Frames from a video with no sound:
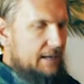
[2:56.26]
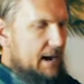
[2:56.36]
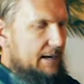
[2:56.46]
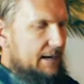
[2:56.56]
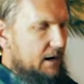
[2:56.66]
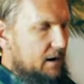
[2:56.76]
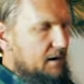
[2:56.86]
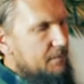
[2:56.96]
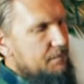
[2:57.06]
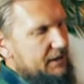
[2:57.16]
line
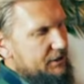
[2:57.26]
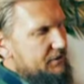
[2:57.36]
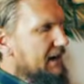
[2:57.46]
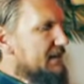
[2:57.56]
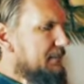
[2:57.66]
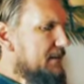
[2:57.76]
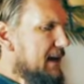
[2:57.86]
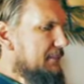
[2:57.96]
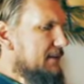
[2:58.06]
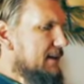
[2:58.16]
here, pretty straight.
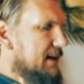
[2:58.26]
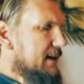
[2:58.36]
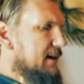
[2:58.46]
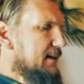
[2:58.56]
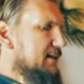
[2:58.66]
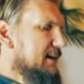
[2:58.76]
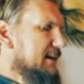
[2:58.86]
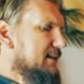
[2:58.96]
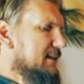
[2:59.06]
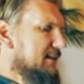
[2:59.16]
Sometimes
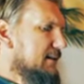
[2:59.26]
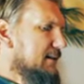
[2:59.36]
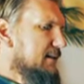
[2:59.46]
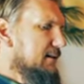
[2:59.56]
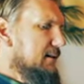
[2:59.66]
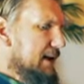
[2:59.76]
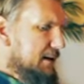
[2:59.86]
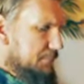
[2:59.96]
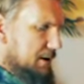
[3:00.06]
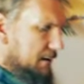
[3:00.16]
this is a little, I
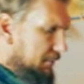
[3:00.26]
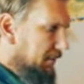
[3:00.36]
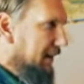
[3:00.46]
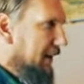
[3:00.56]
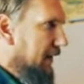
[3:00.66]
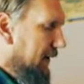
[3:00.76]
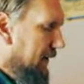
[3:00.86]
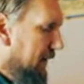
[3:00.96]
could probably